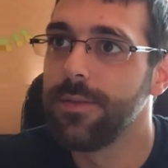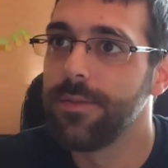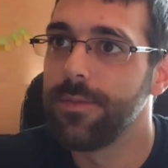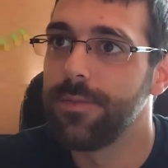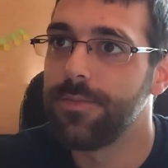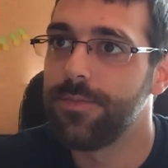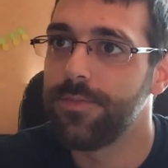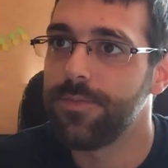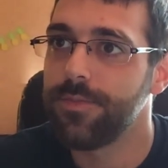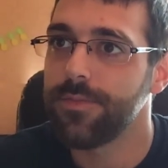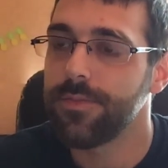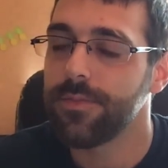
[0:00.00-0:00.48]

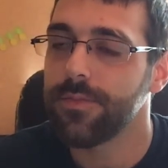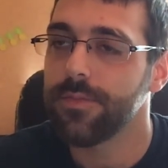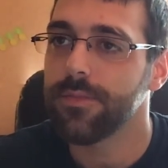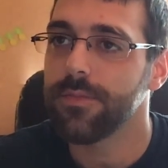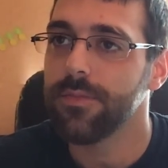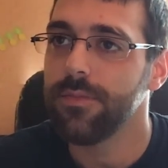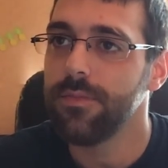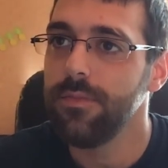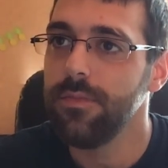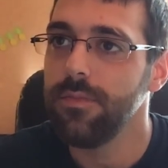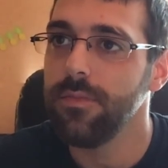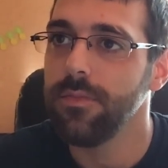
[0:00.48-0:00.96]

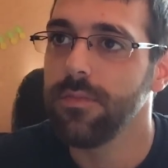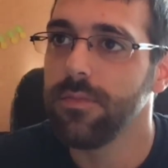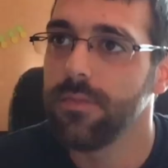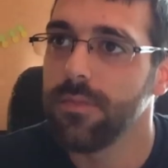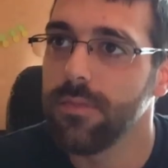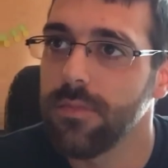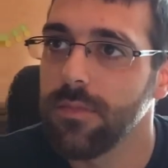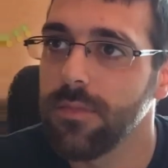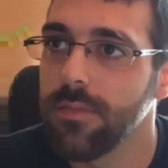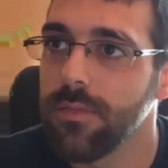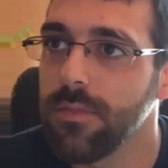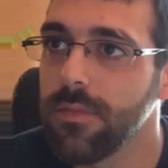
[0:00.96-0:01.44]

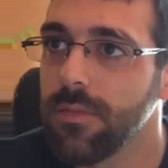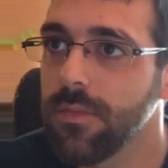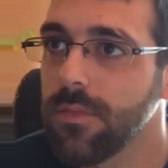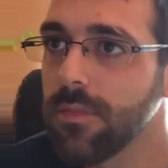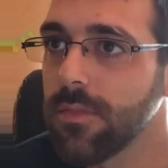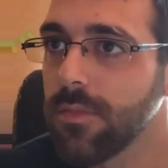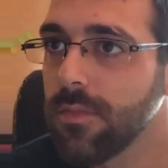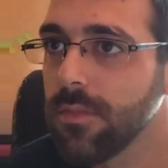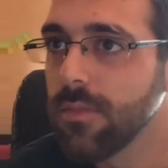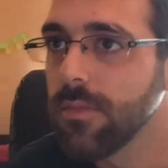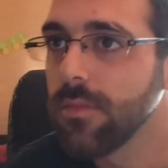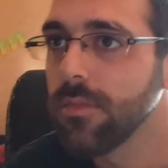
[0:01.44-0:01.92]

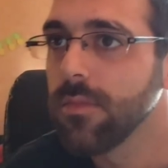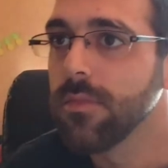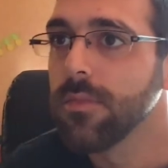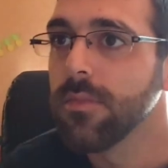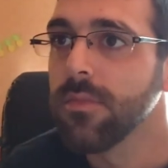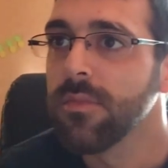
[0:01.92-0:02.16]
(silence)